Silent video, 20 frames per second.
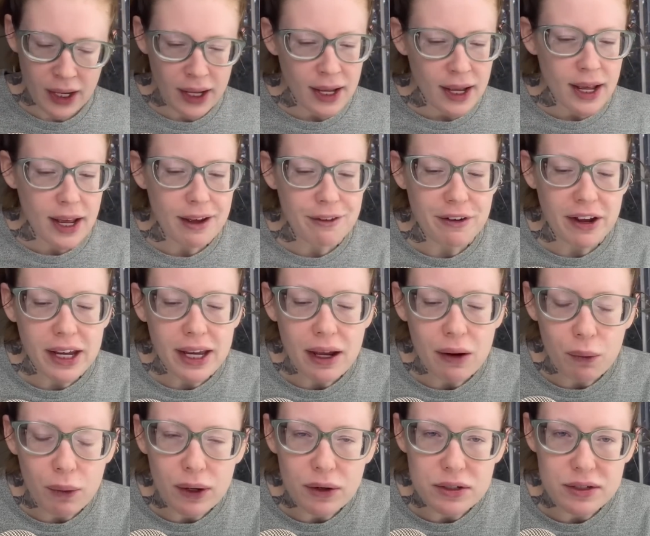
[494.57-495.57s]
If I get
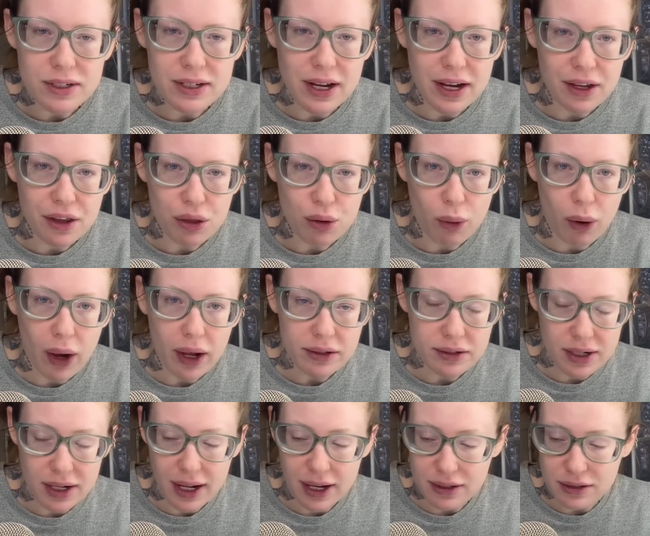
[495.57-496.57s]
real sick throughout
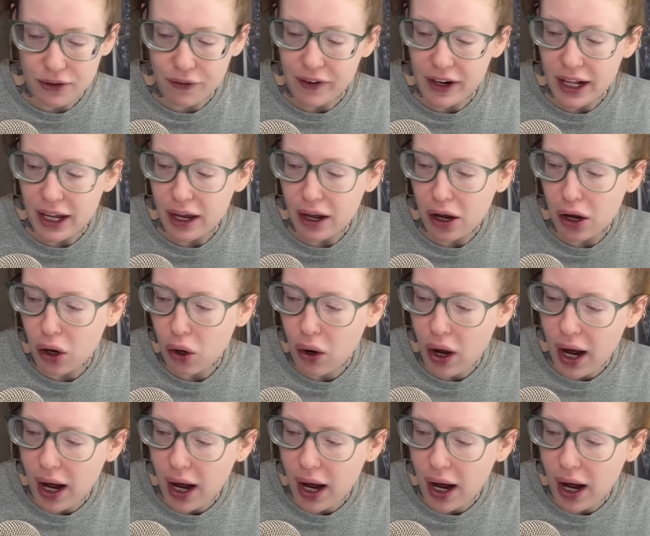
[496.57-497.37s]
today's video,